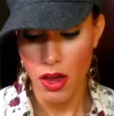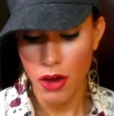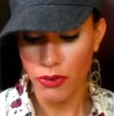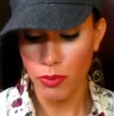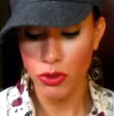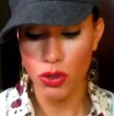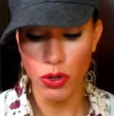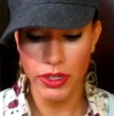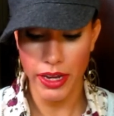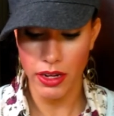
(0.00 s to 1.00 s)
From
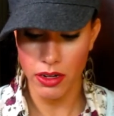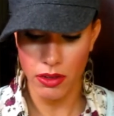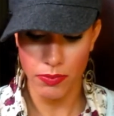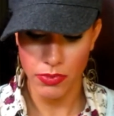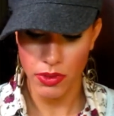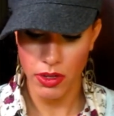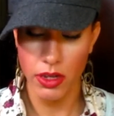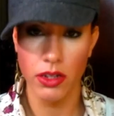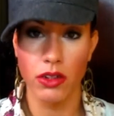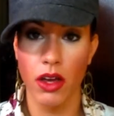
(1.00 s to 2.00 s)
Jordana.
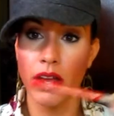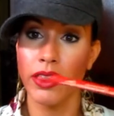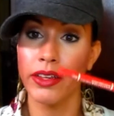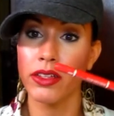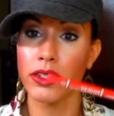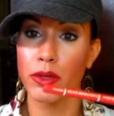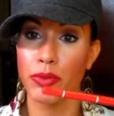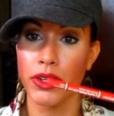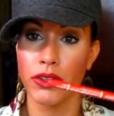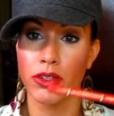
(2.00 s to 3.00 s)
And I like these lip
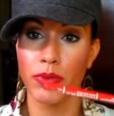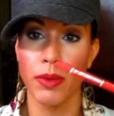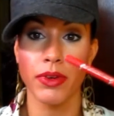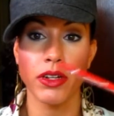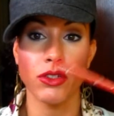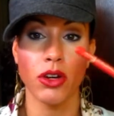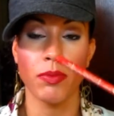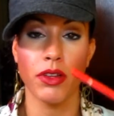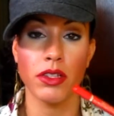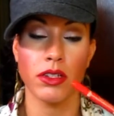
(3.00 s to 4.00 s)
liners, but I'm going to talk
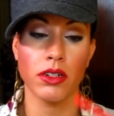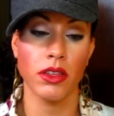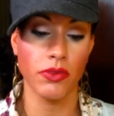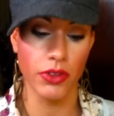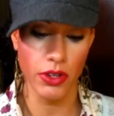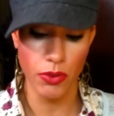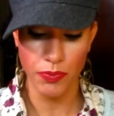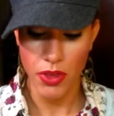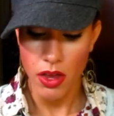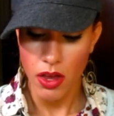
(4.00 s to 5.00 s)
about these in another video.
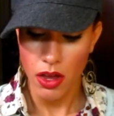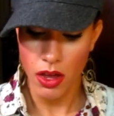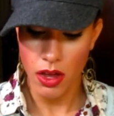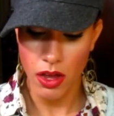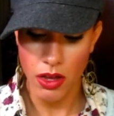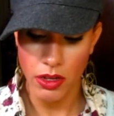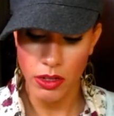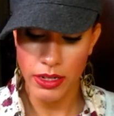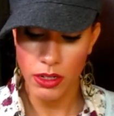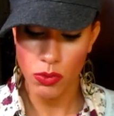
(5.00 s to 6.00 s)

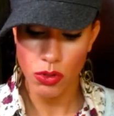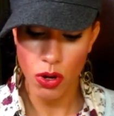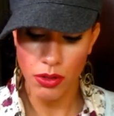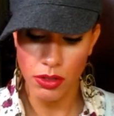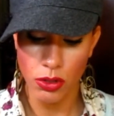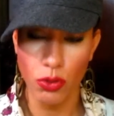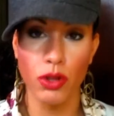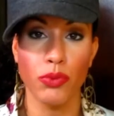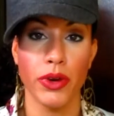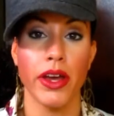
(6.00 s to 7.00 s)
And this was called
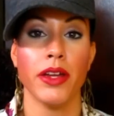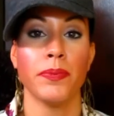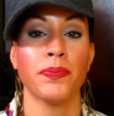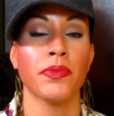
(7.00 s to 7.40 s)
Sedona Red.